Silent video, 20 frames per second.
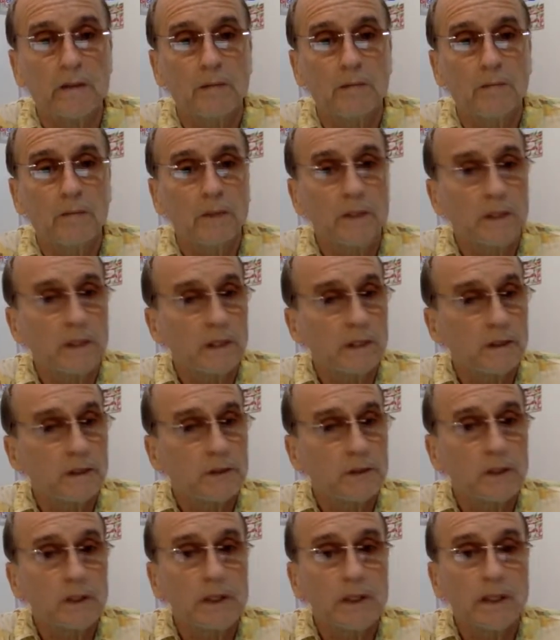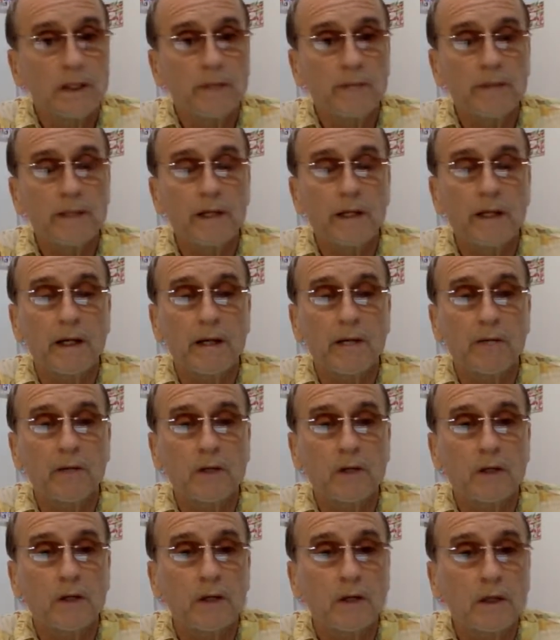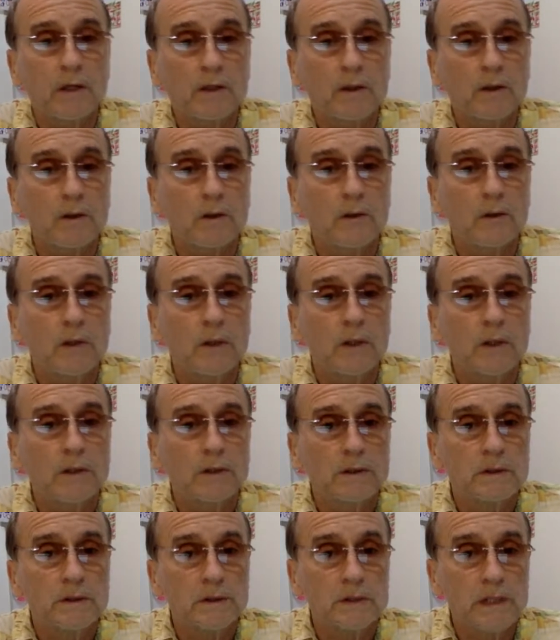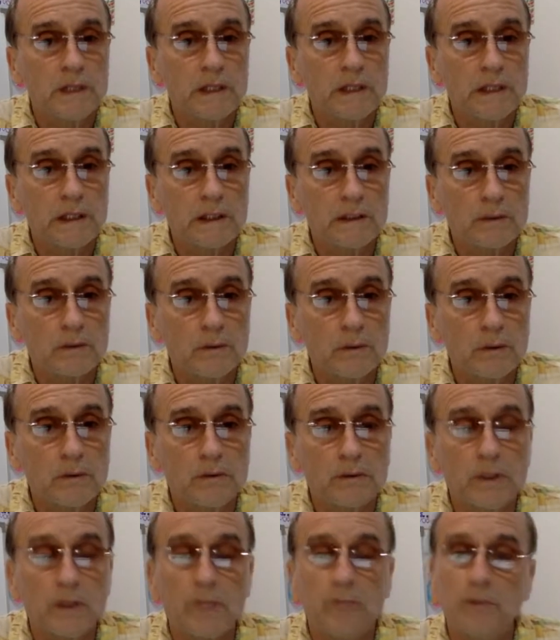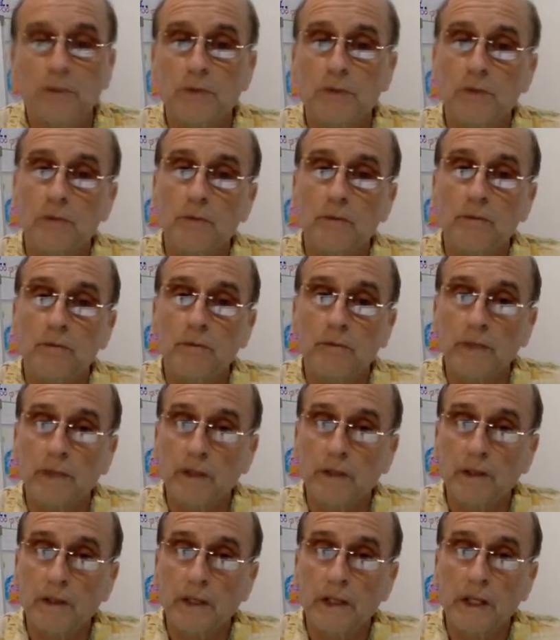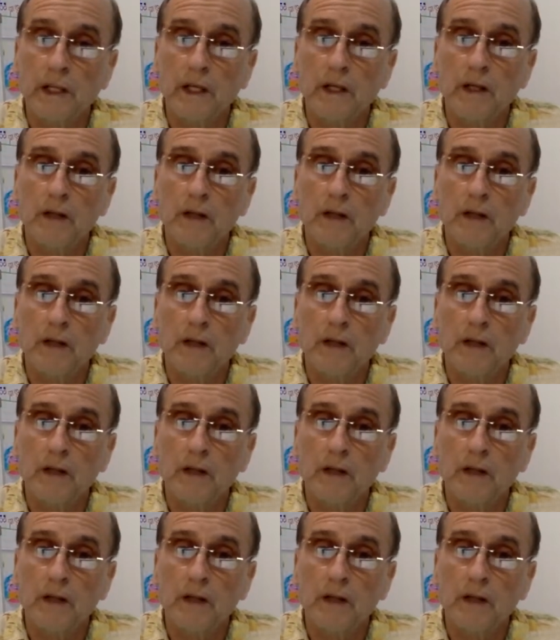But in time, that avocado seed grows up into a very